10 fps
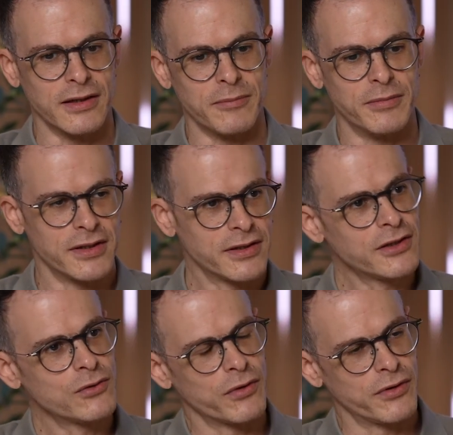
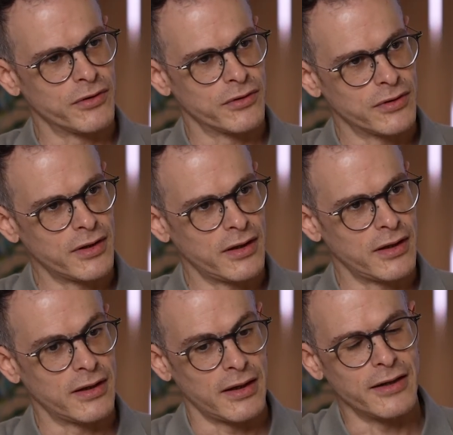businesses with their
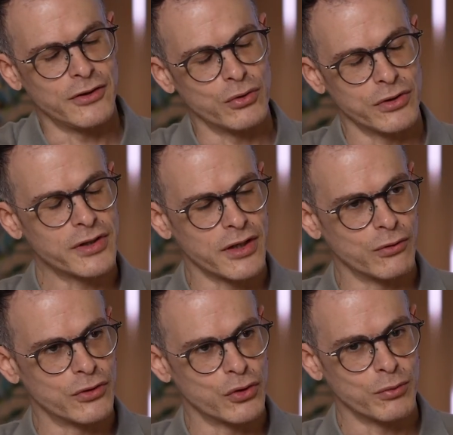end users and
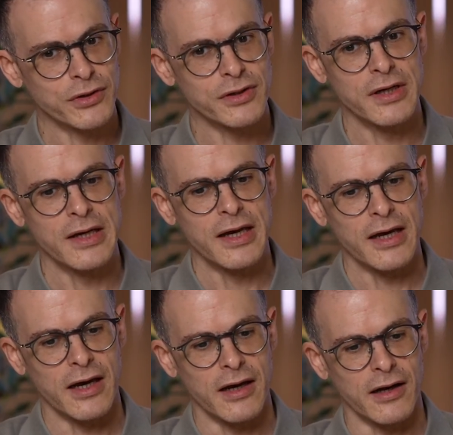consumers.
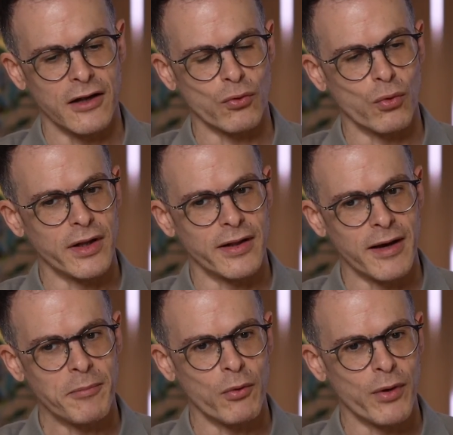Not only
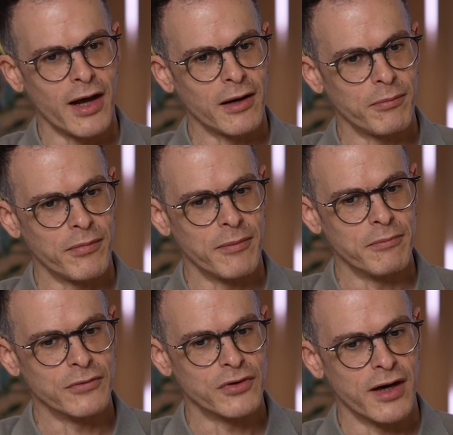that, but we help
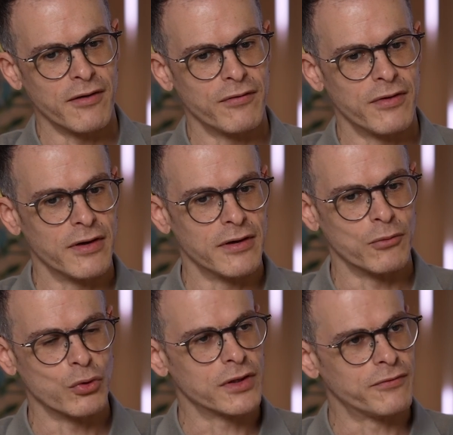them drive the
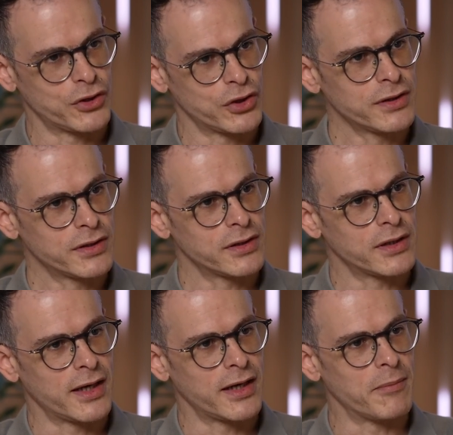most efficient
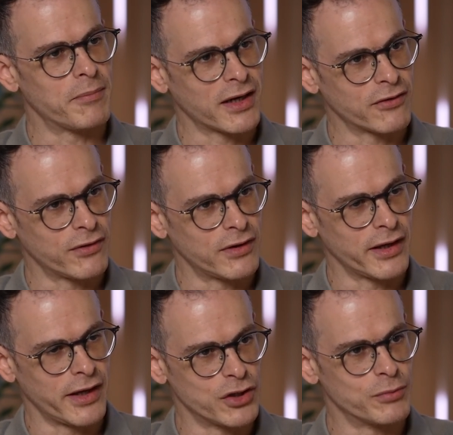and impactful
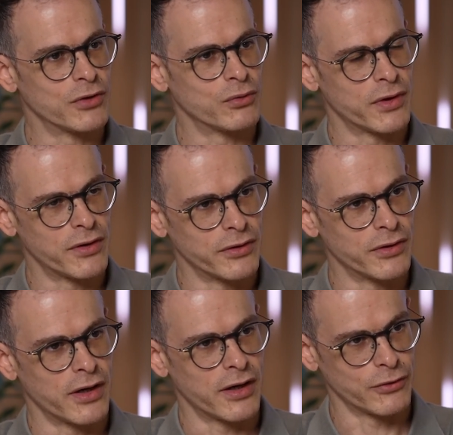engagement with their
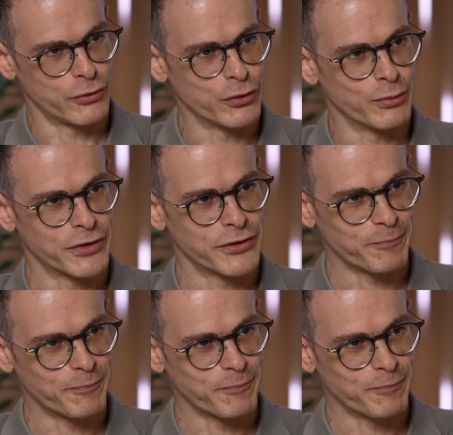consumers.